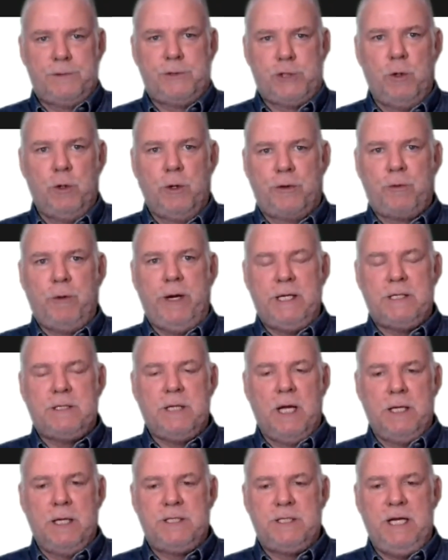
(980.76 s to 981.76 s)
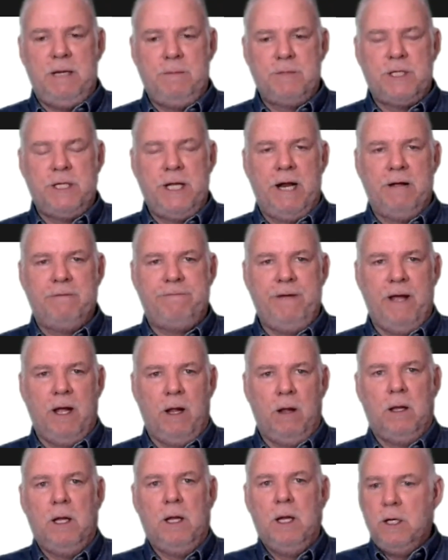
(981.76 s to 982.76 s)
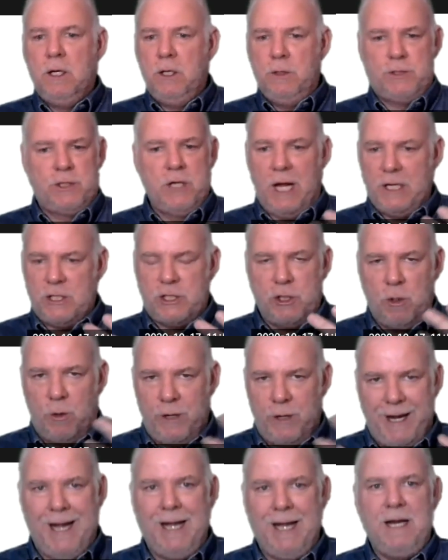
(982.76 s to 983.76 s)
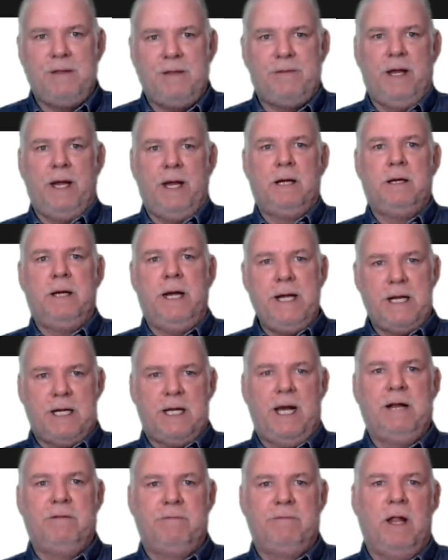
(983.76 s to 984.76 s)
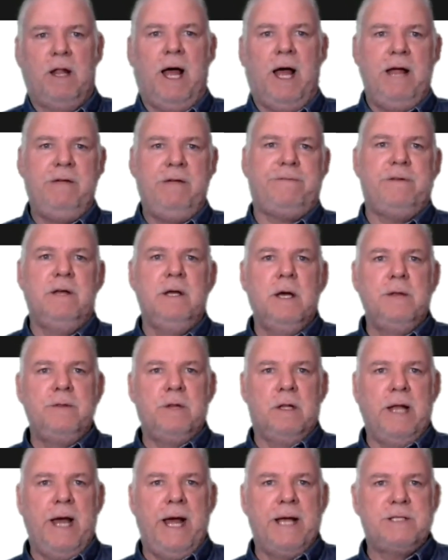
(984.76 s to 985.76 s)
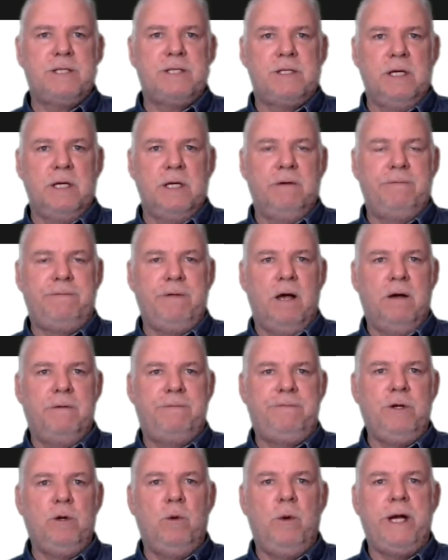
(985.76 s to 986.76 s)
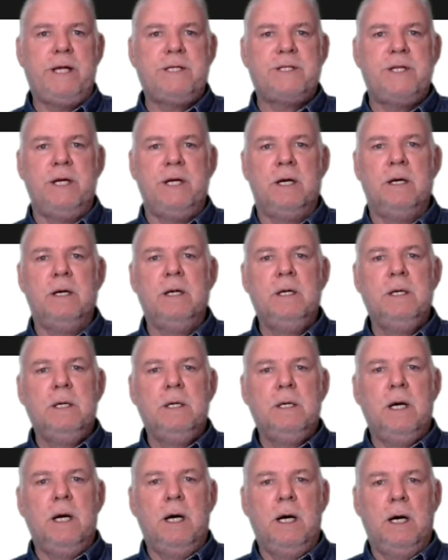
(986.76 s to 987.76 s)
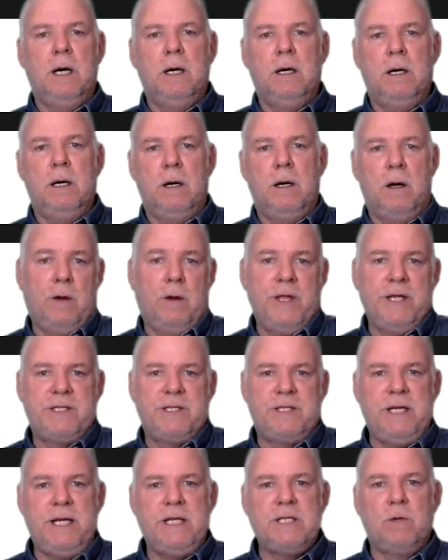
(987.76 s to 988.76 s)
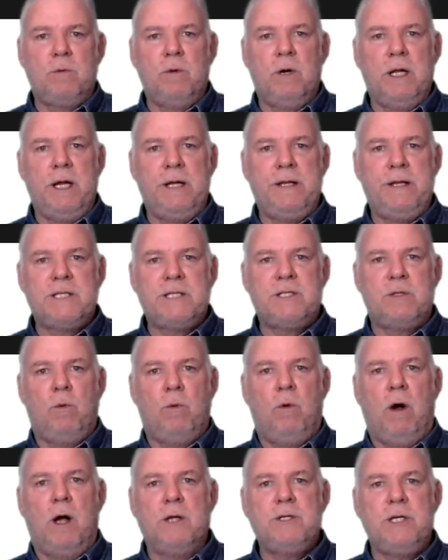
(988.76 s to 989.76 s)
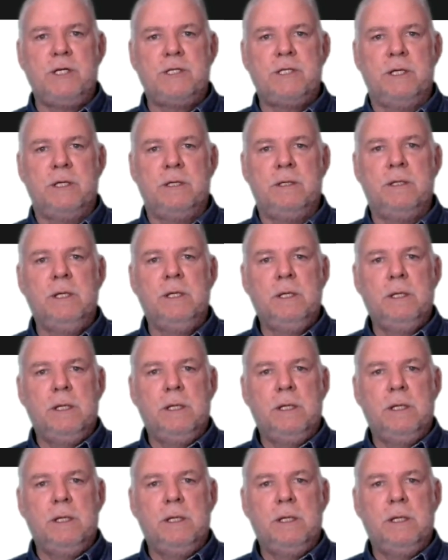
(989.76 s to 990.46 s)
2 or 3 teams in the NFL who's not shown any kind of life the last few weeks here. Or this season, really, and that's the Washington